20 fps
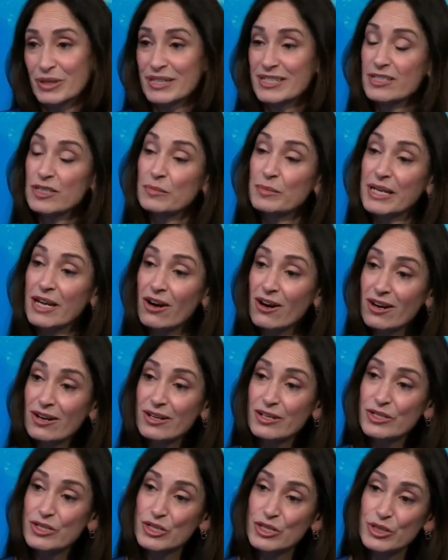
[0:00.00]
And so it'll be
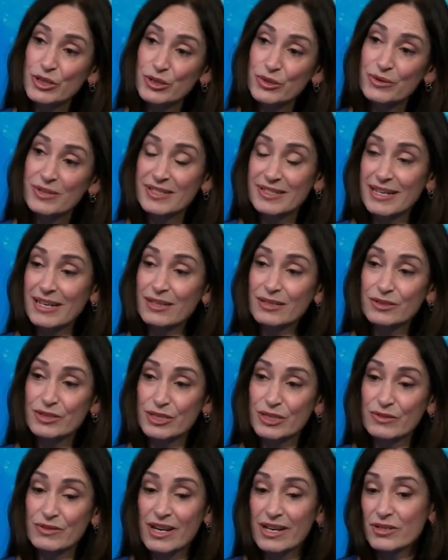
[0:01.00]
hard to sell
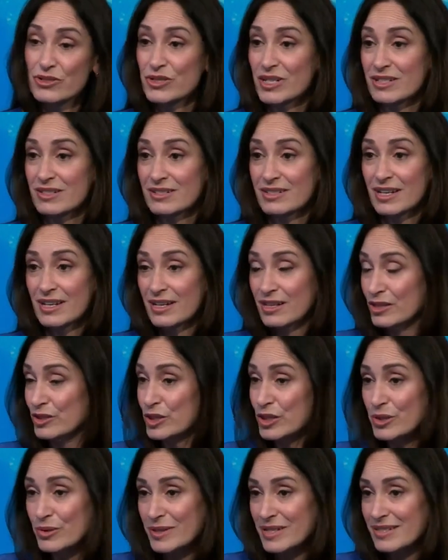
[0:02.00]
to not just
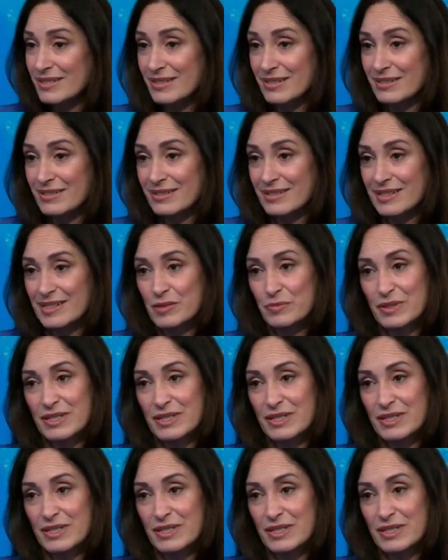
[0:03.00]
US citizens, but